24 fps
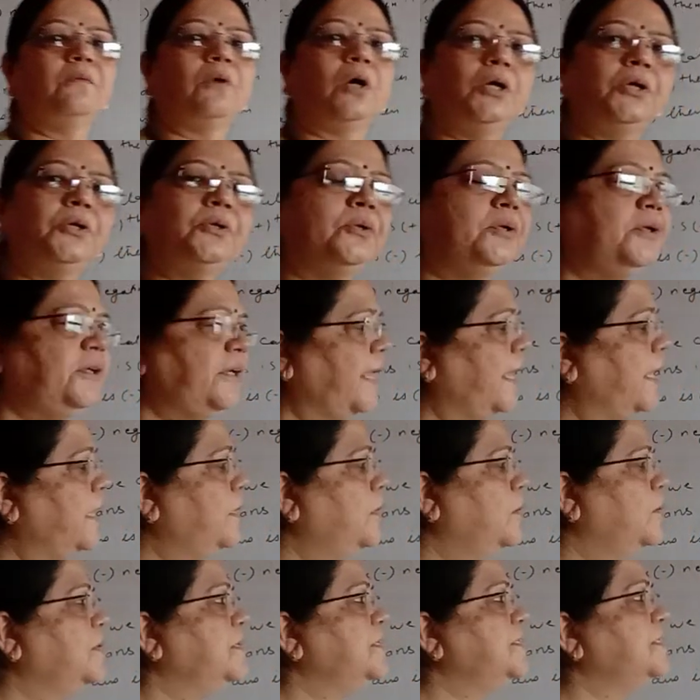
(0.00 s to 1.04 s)
want to tell
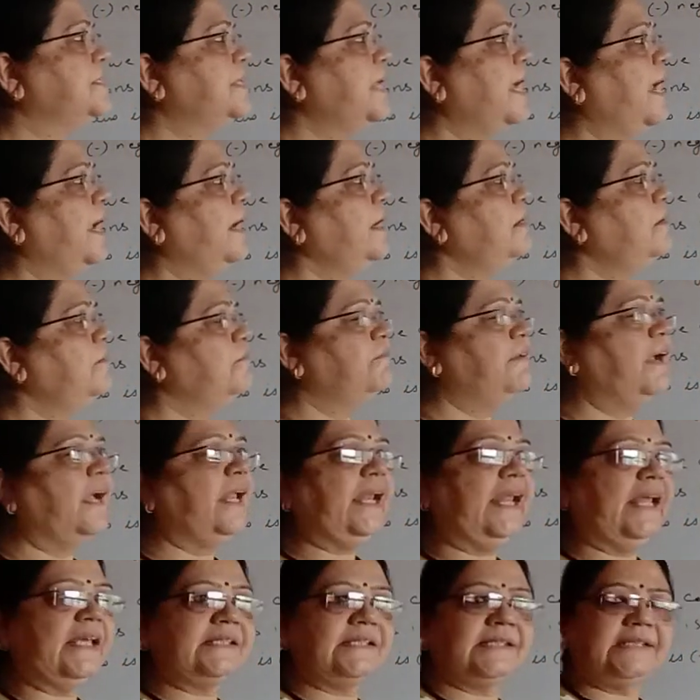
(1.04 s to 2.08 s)
you is that when
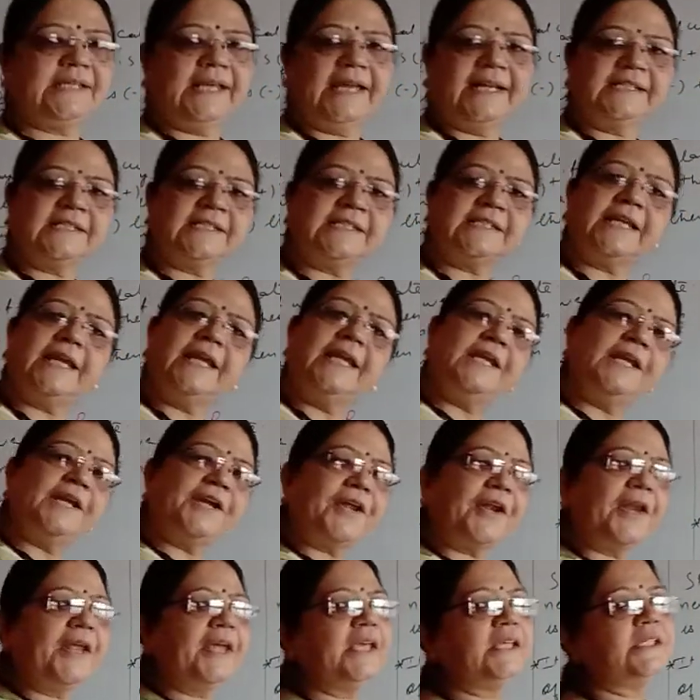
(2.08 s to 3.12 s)
assets
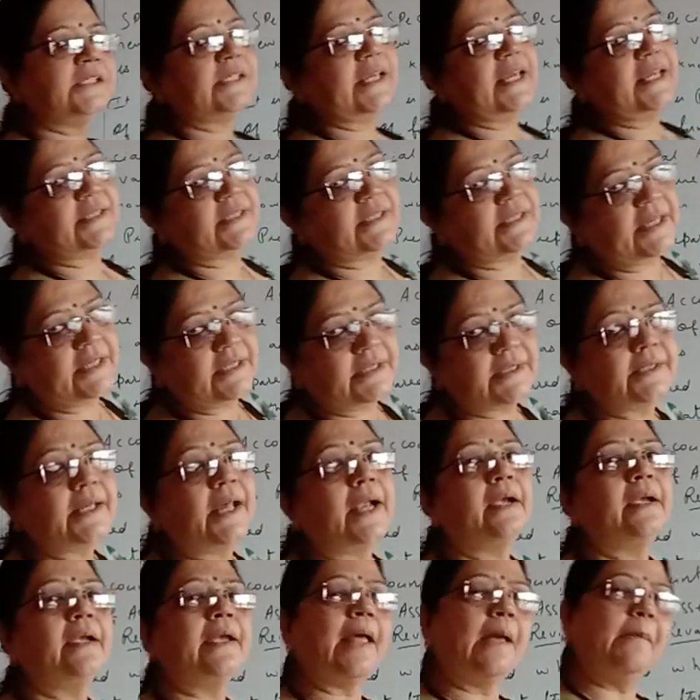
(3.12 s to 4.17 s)
increase, assets
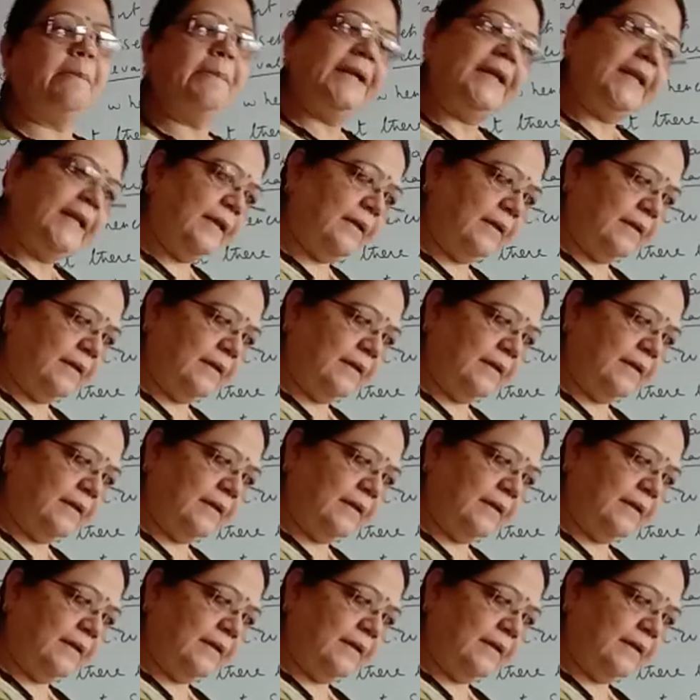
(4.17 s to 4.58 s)
are debited.